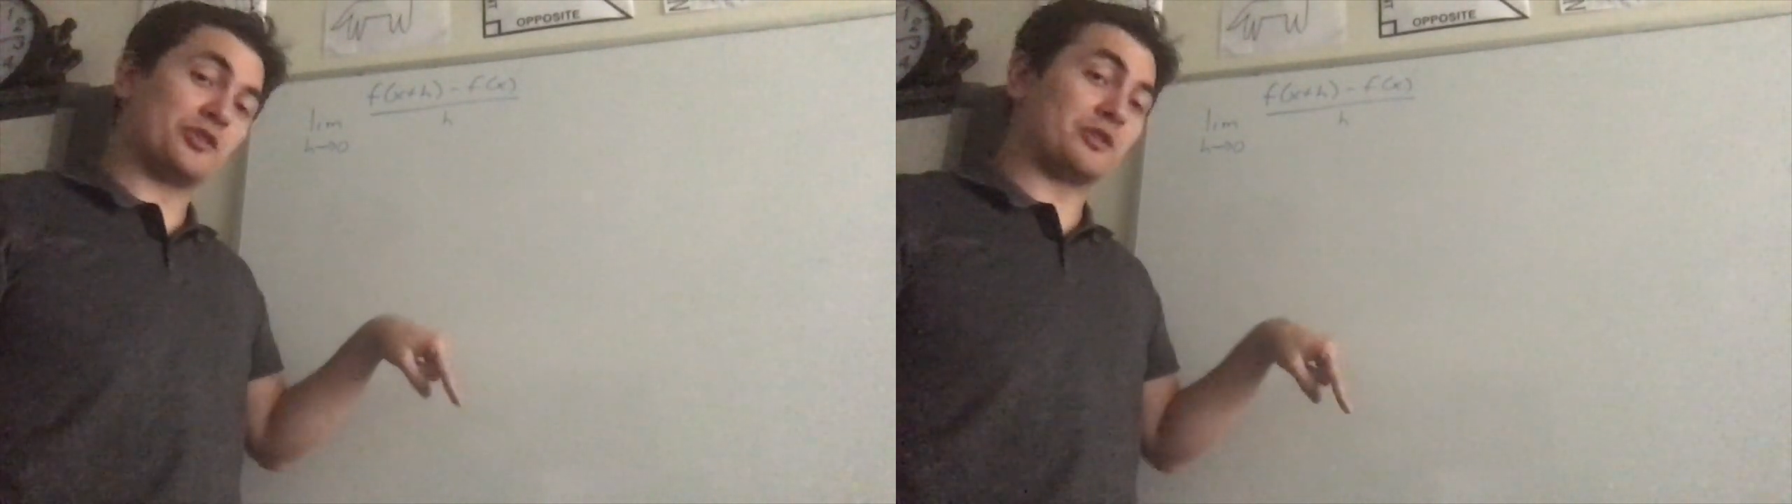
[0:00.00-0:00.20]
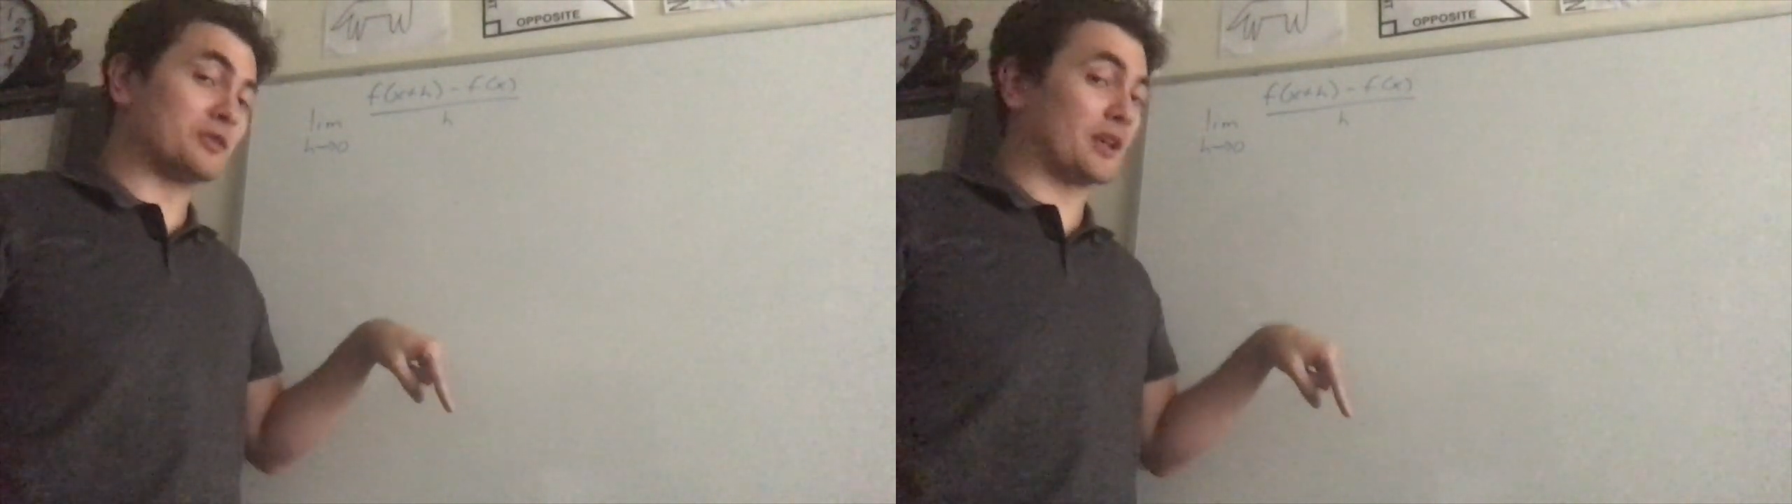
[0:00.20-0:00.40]

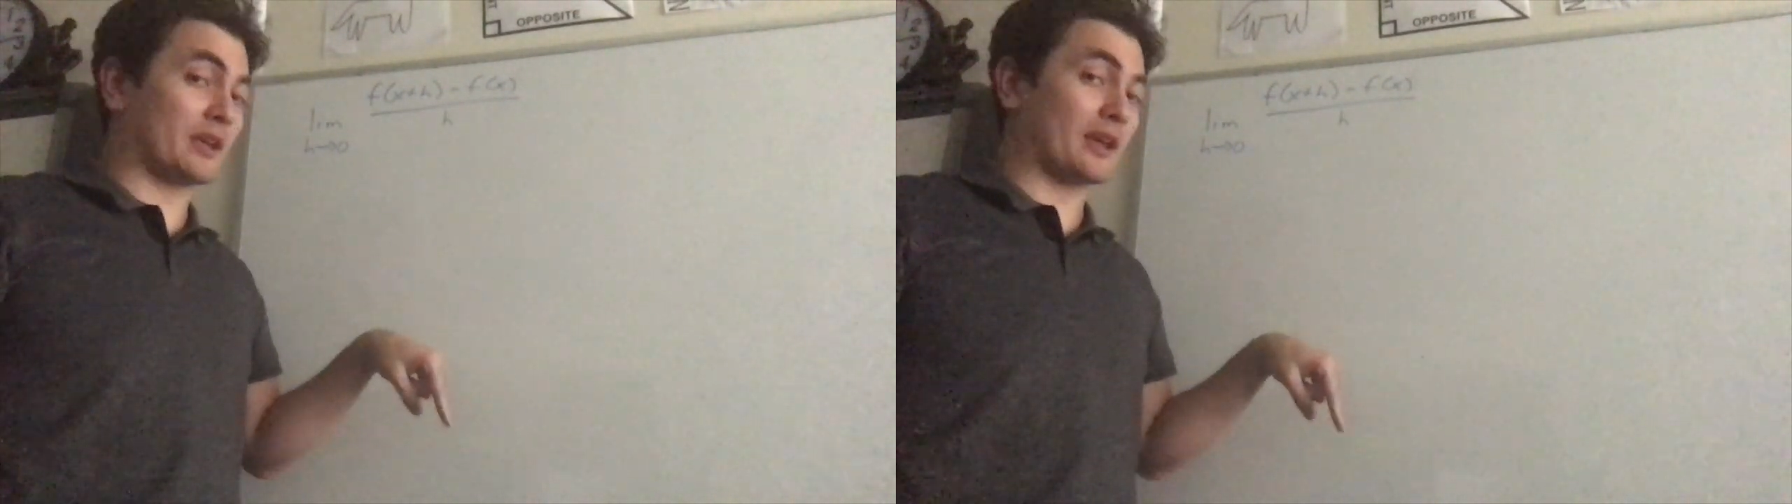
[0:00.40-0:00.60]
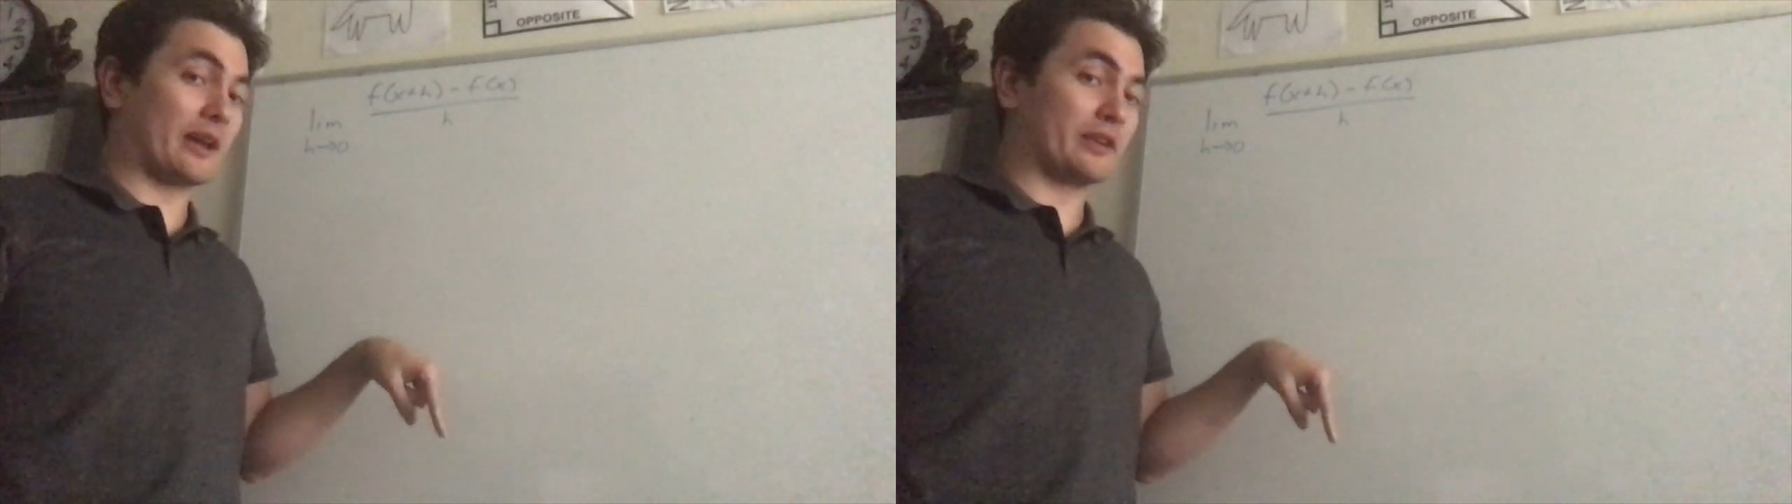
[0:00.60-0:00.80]
and you
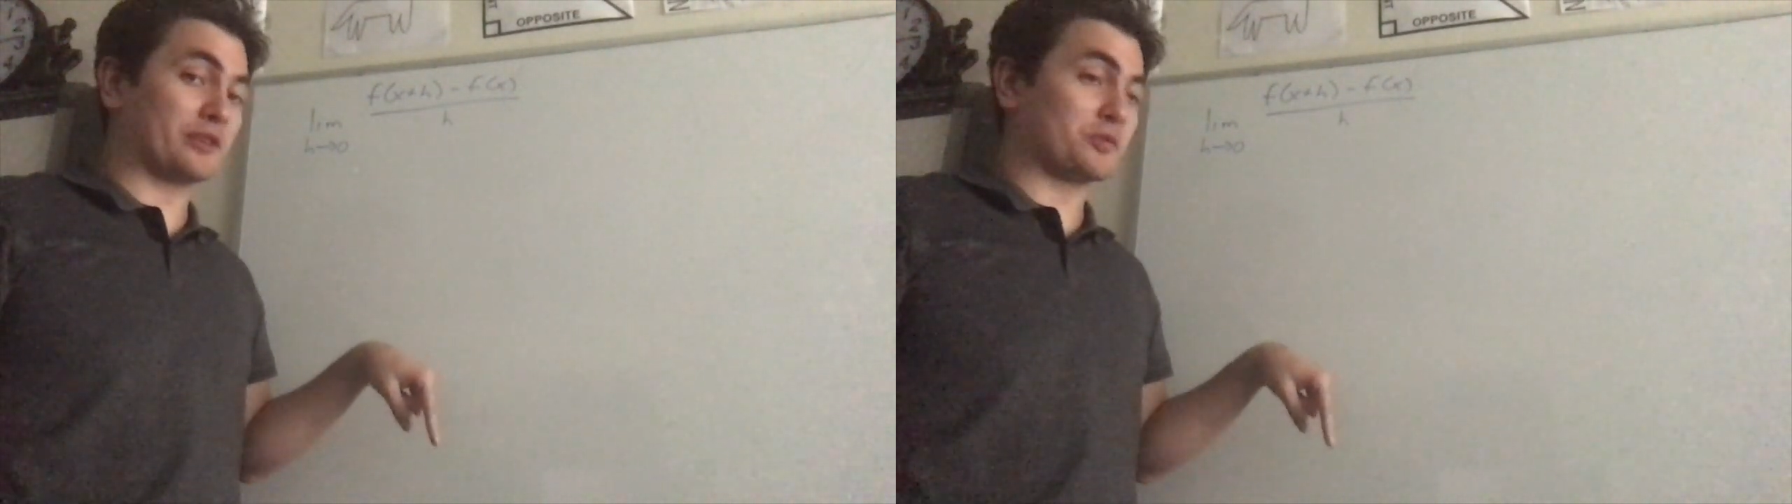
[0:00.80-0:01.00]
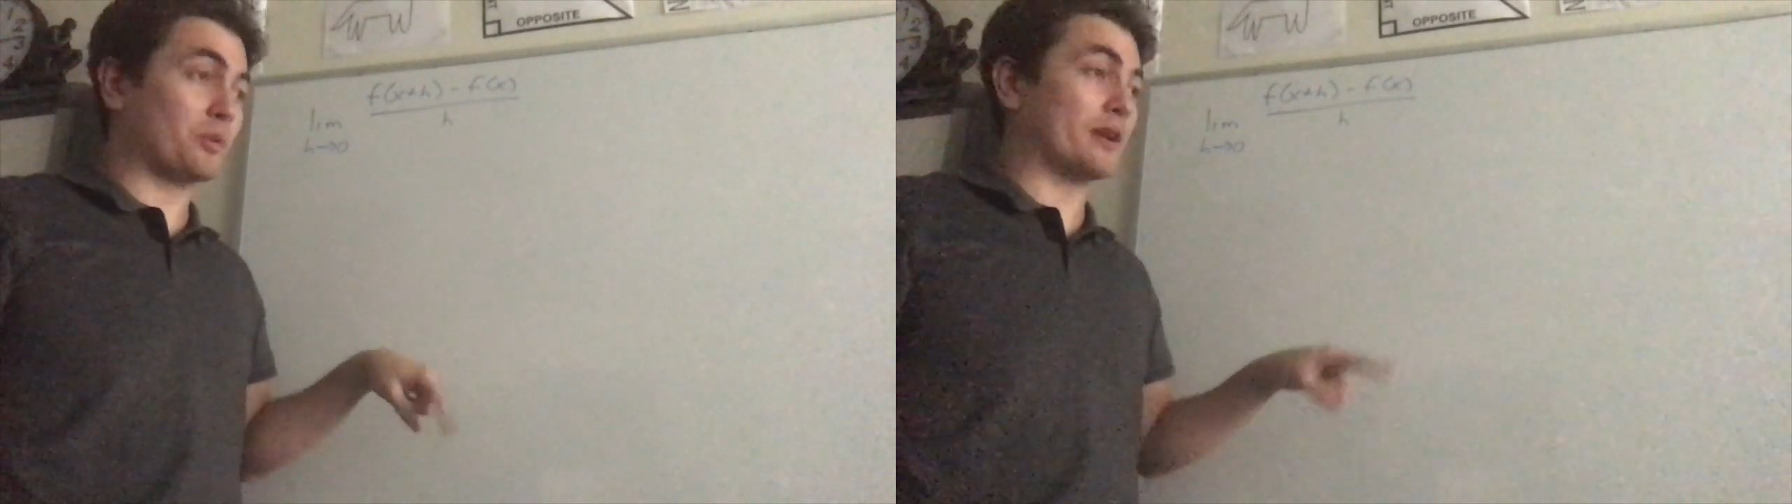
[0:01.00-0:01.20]
take
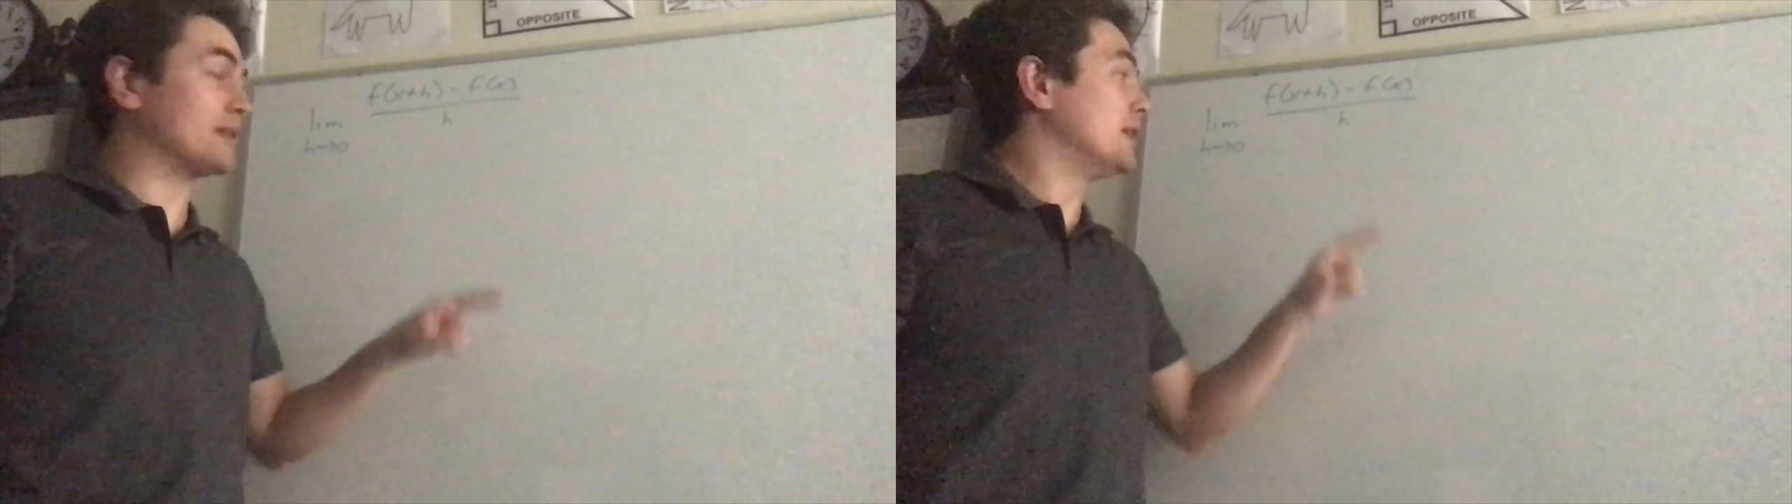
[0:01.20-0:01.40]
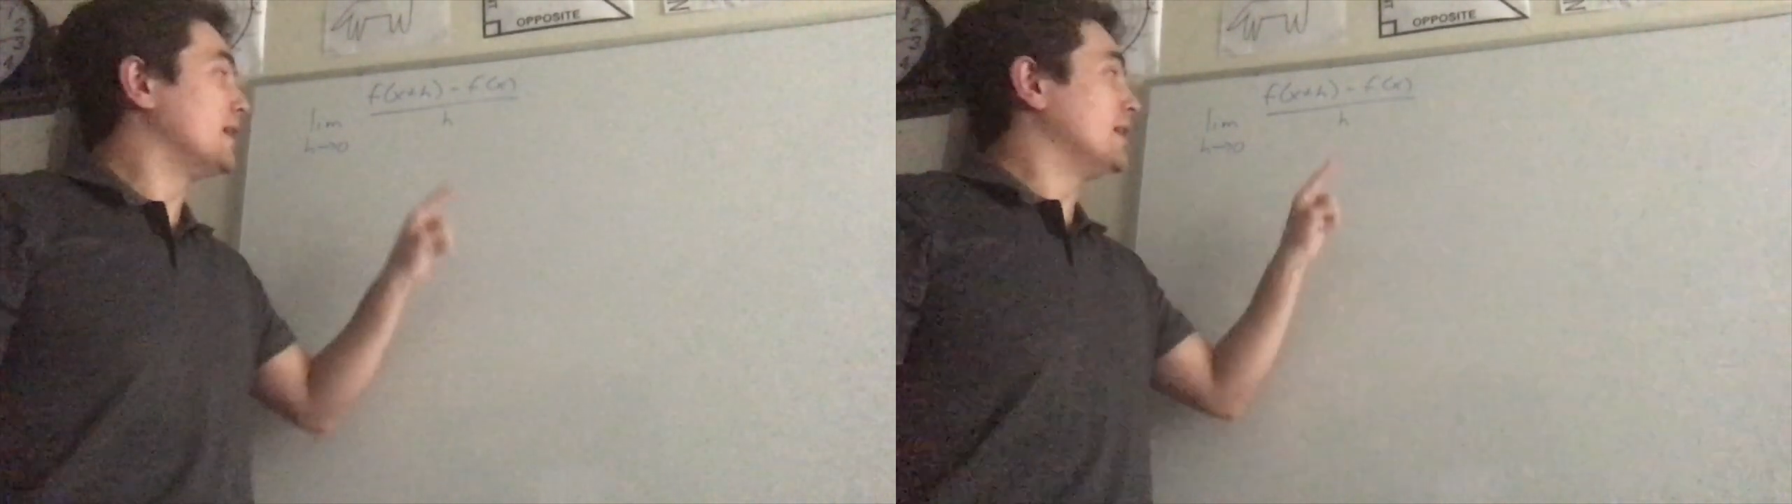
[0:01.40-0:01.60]
Calculus 1,